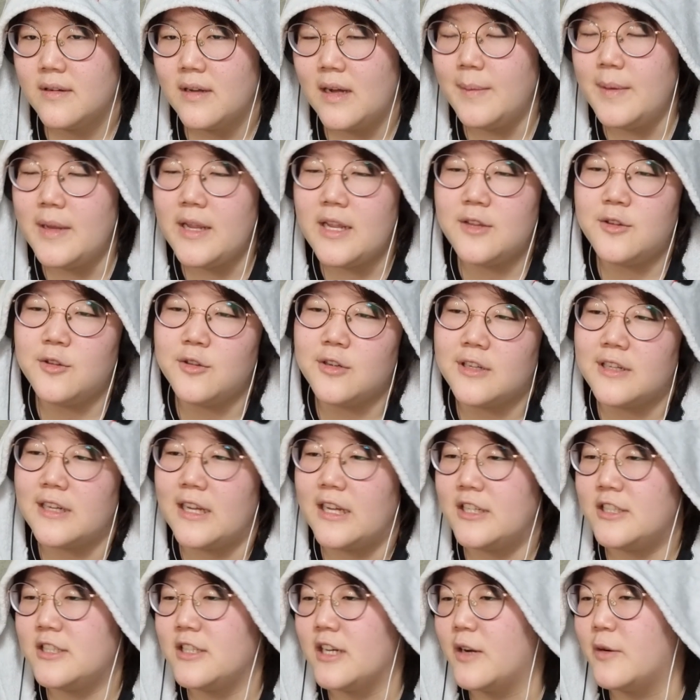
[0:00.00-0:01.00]
I mean, he took a
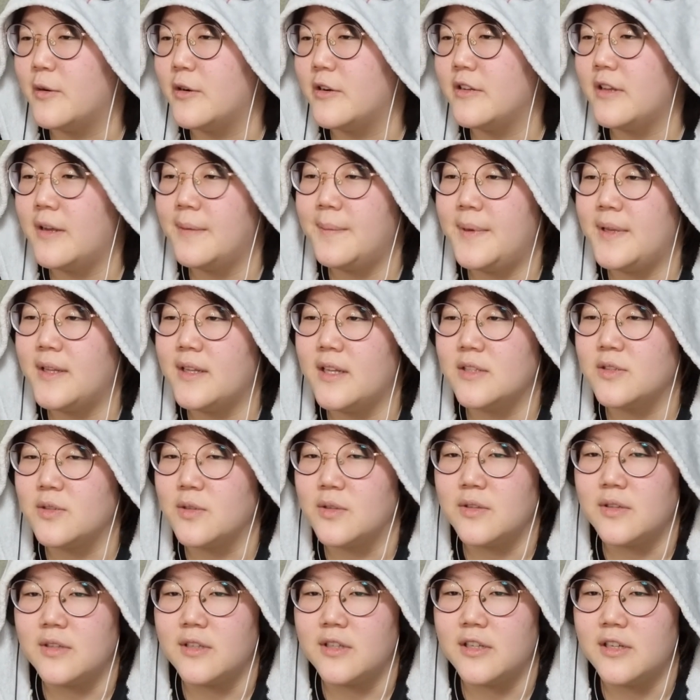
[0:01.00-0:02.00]
nice shower. I mean, that's
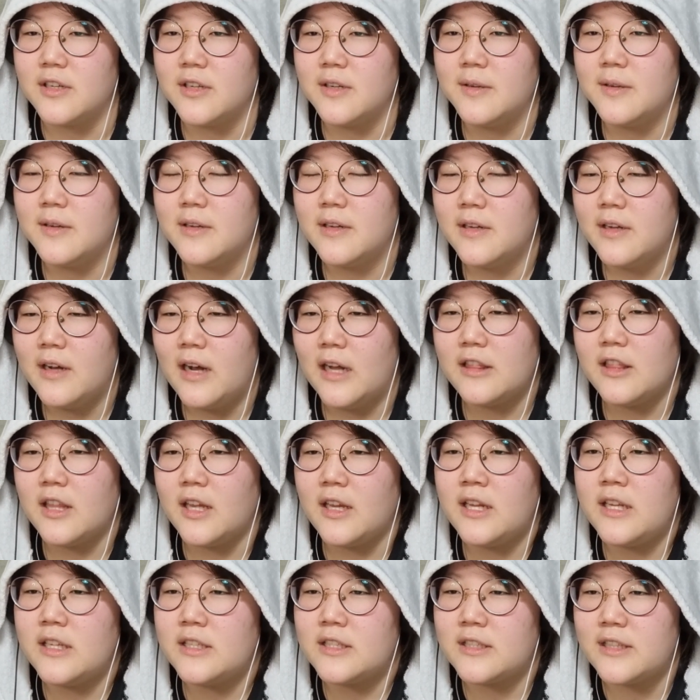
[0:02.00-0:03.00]
all good. I
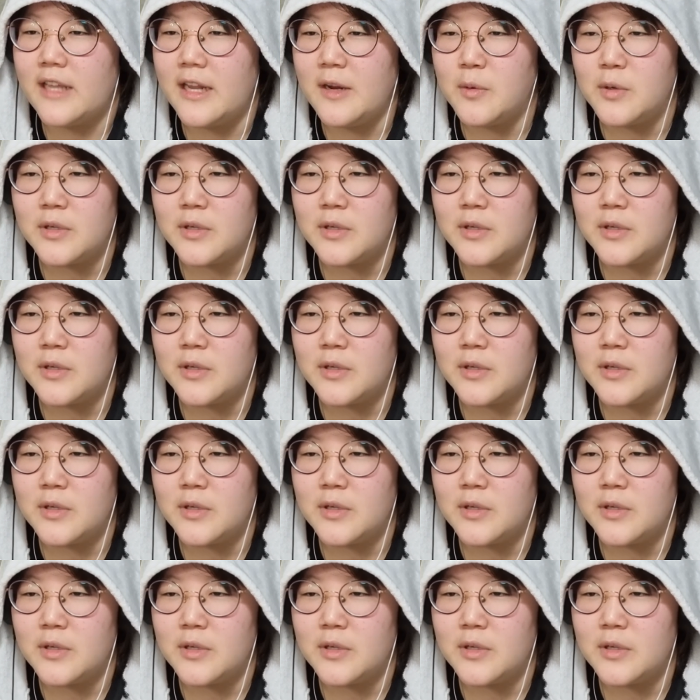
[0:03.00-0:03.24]
thought his thing